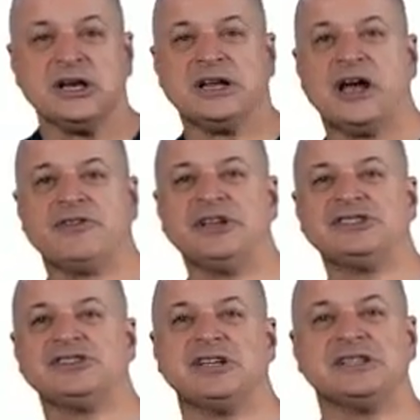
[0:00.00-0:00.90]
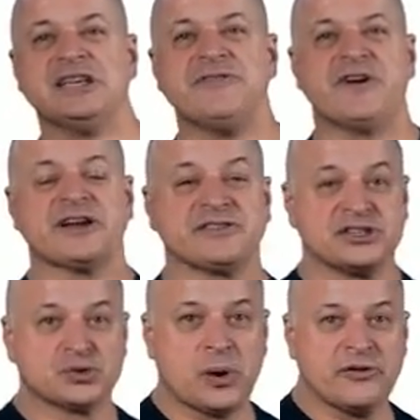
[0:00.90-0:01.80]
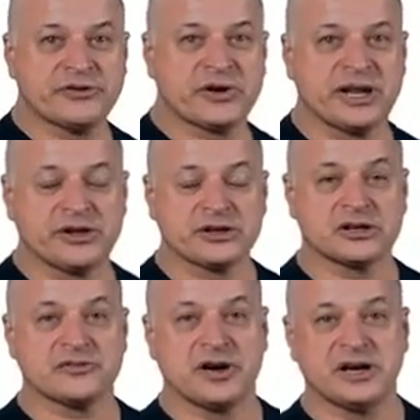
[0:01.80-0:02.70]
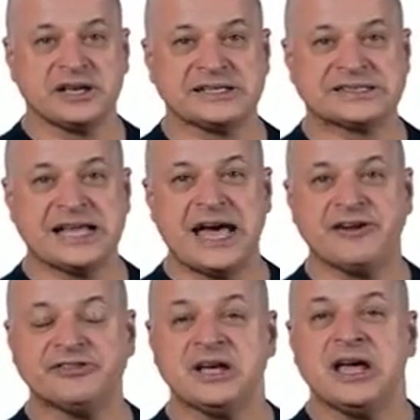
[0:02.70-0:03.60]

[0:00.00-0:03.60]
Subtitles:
Now this is a defect of the 12th cranial nerve on his left,